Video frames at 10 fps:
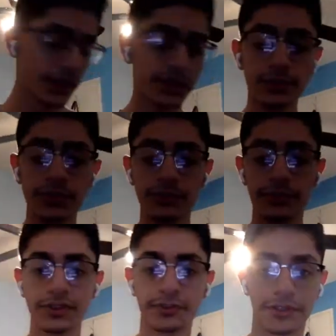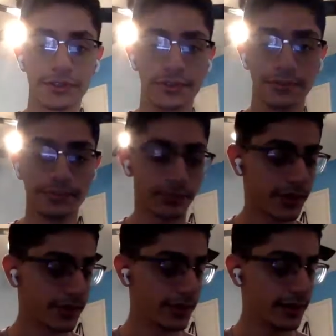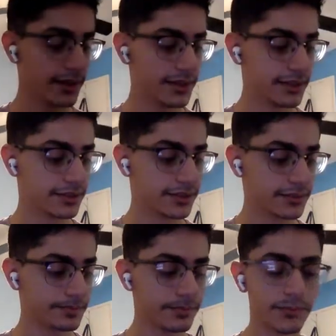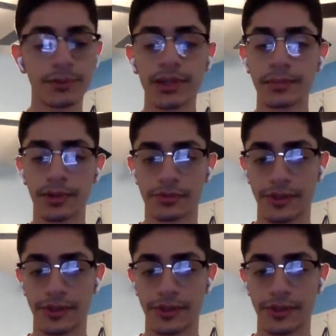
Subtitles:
So what you first want to do is you want to build your